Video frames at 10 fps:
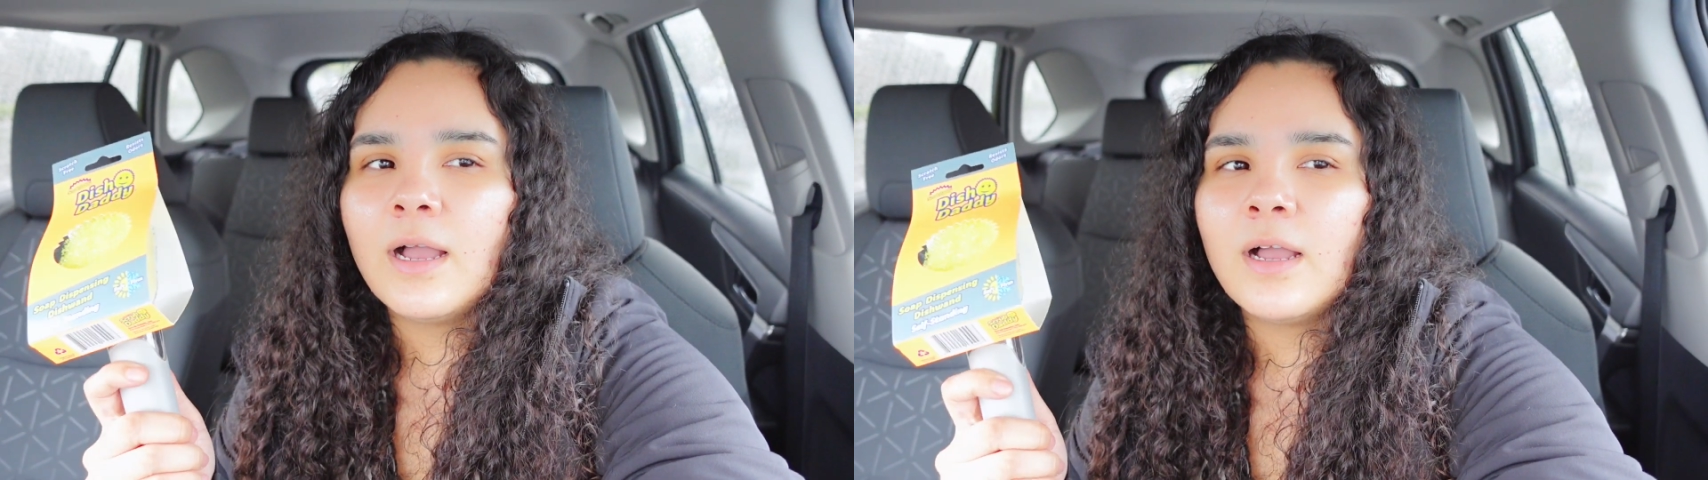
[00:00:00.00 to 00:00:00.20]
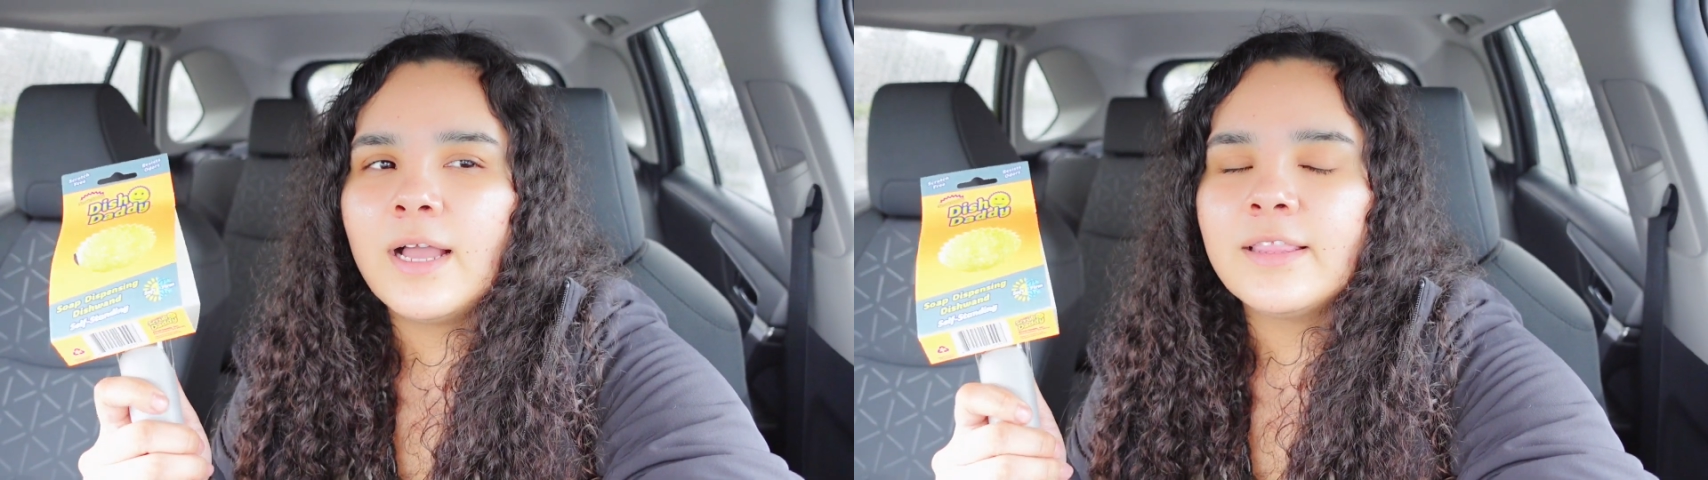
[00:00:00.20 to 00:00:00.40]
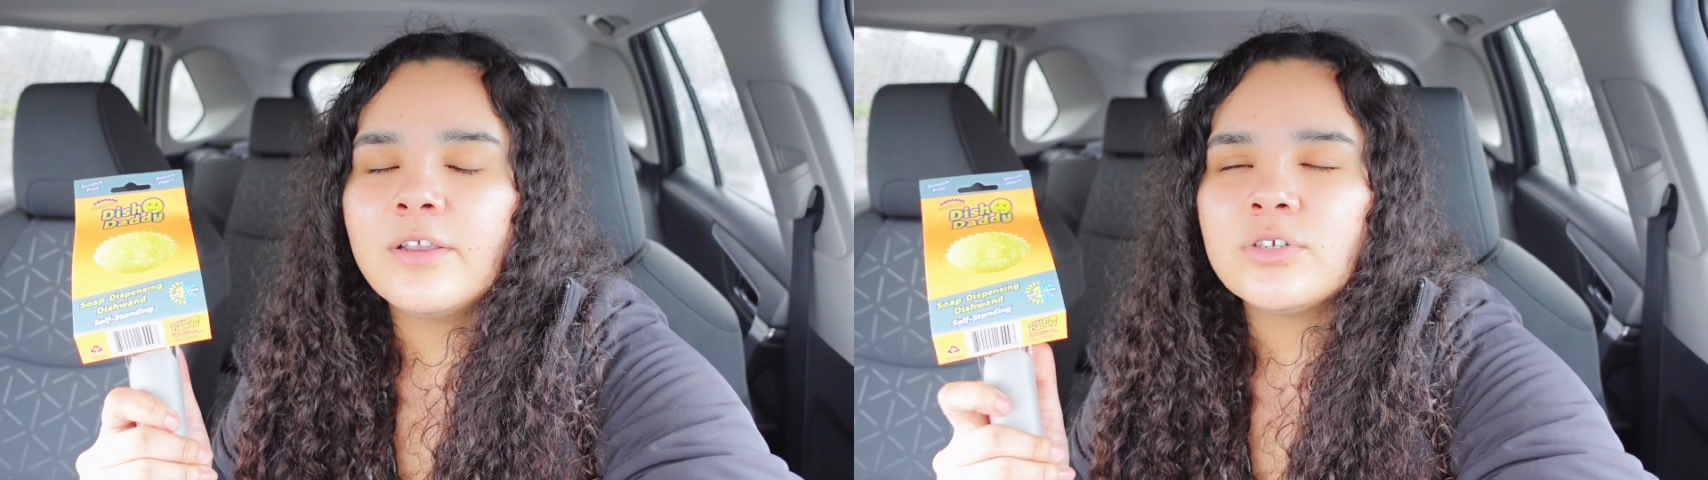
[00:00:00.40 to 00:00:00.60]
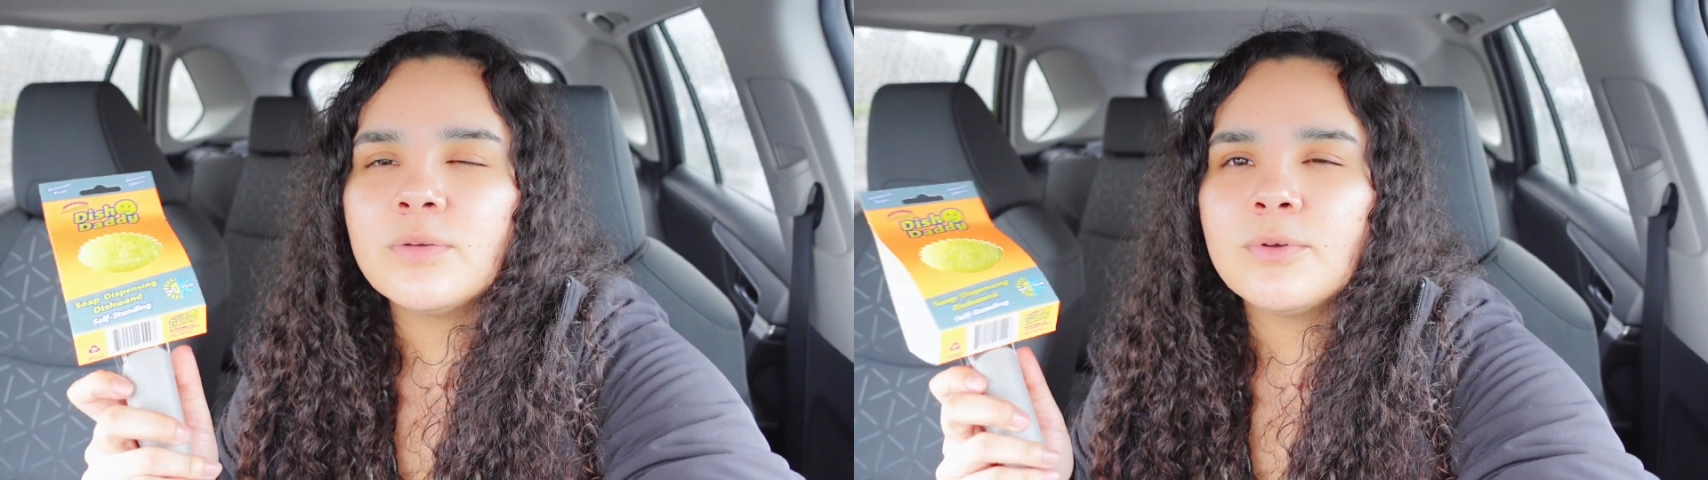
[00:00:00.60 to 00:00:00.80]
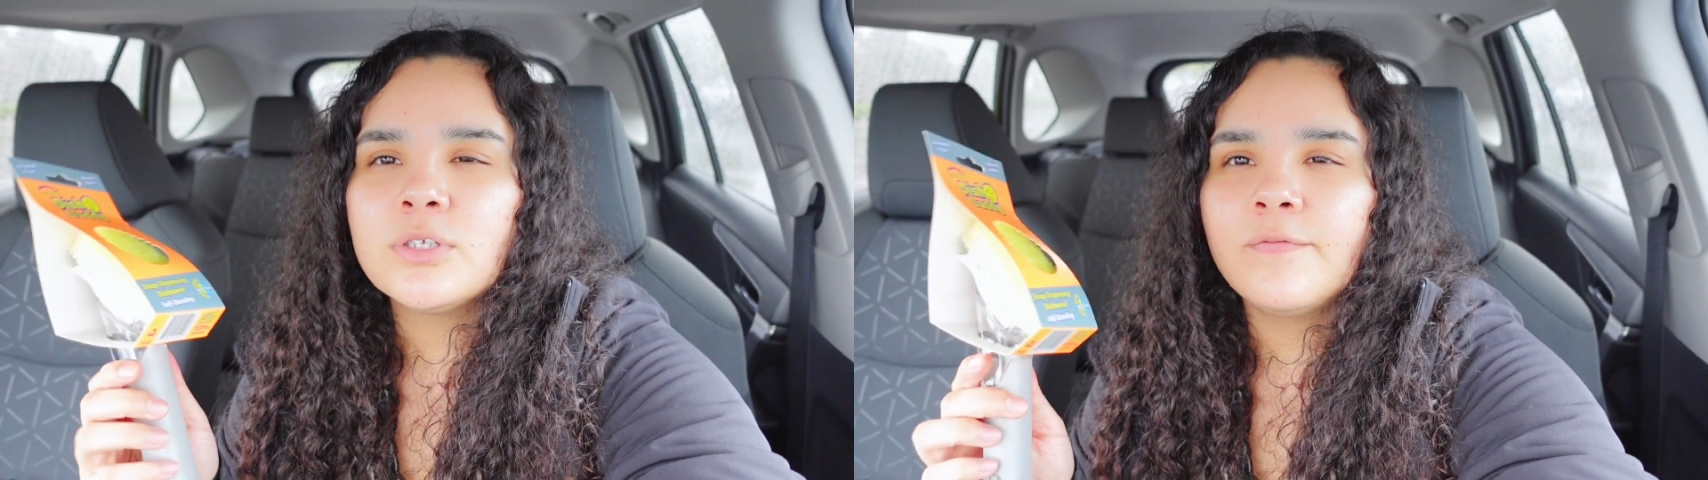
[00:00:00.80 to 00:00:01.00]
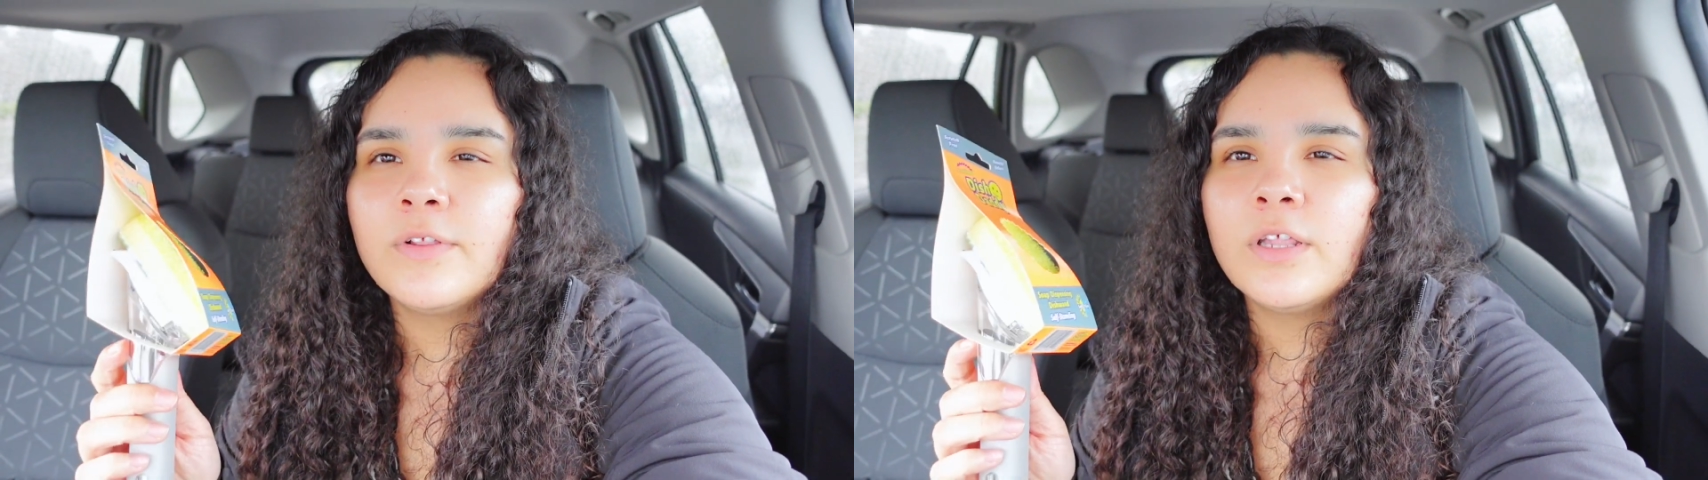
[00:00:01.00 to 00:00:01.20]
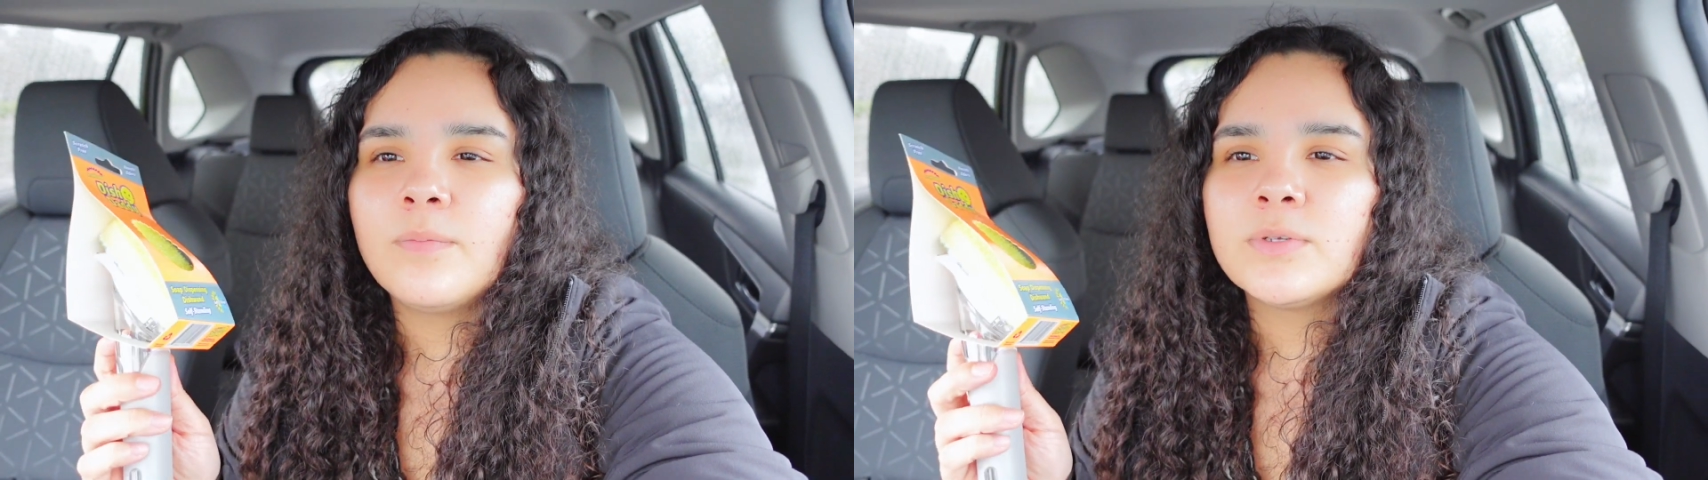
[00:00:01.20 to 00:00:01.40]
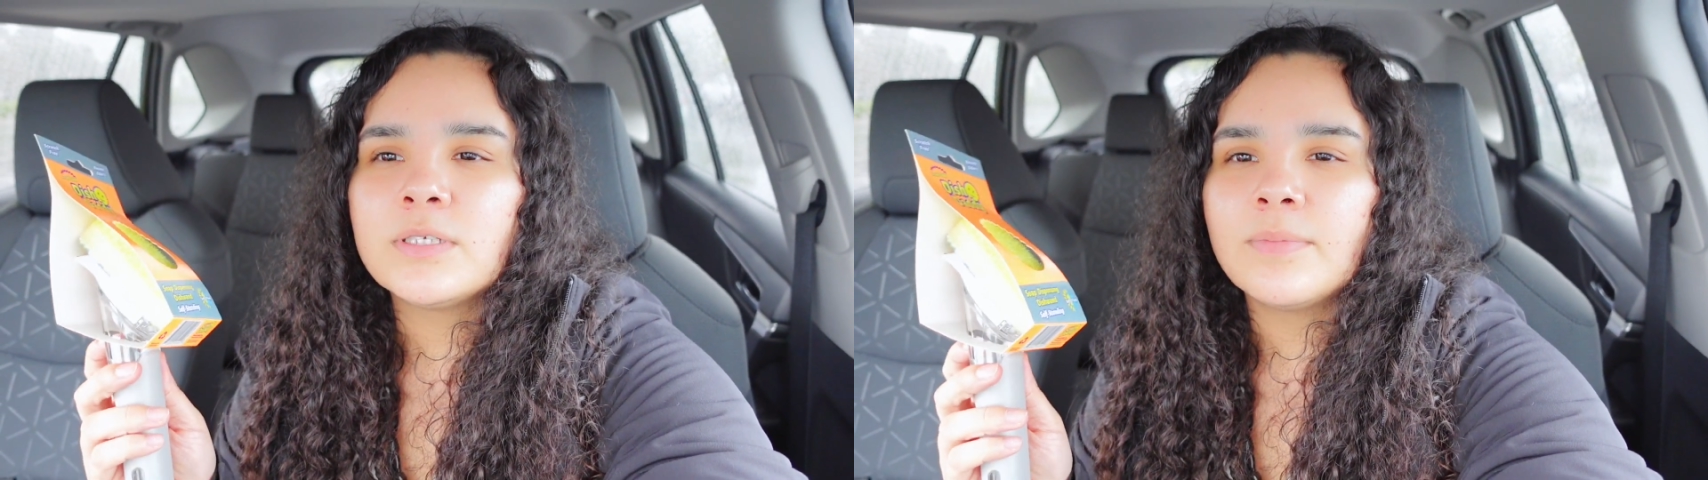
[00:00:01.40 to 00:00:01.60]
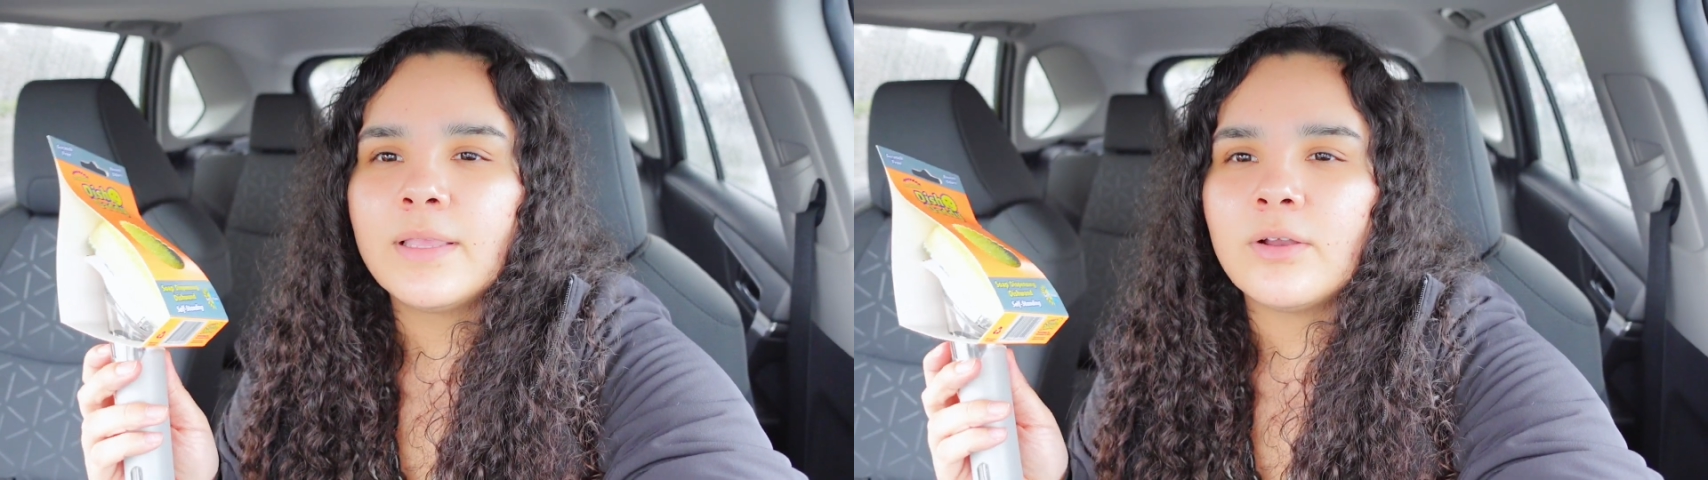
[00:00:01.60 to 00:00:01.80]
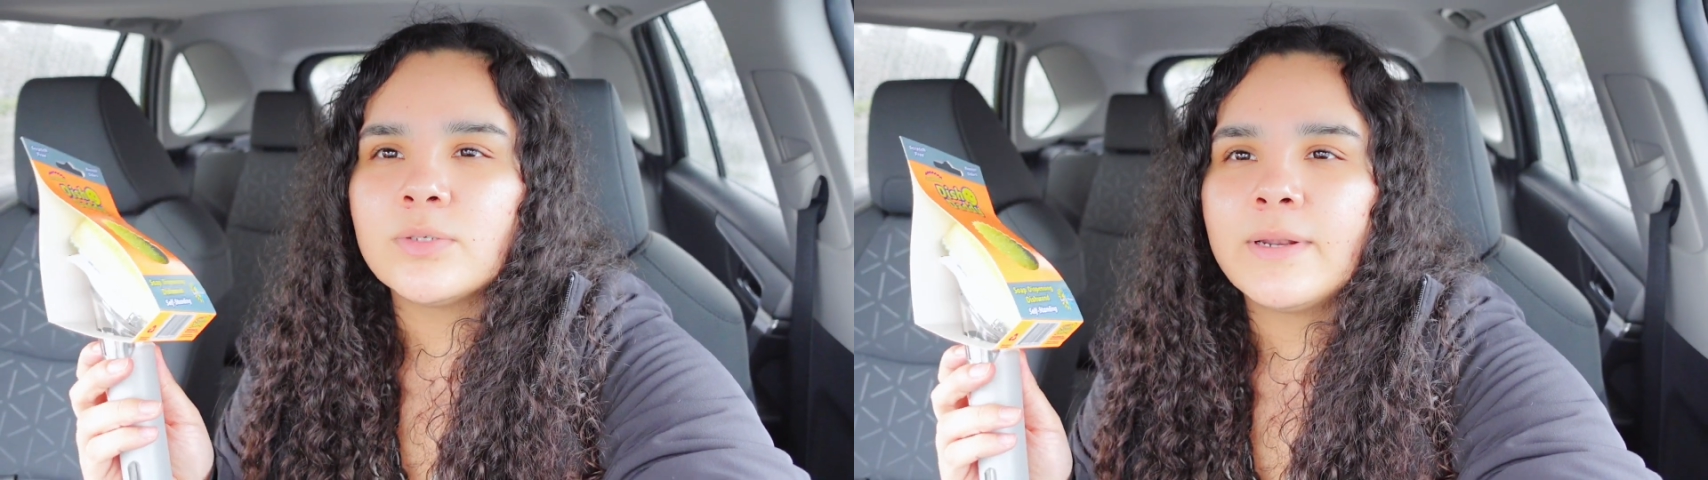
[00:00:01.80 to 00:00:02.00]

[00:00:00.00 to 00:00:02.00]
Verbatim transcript: I think you're supposed to fill it up with something else.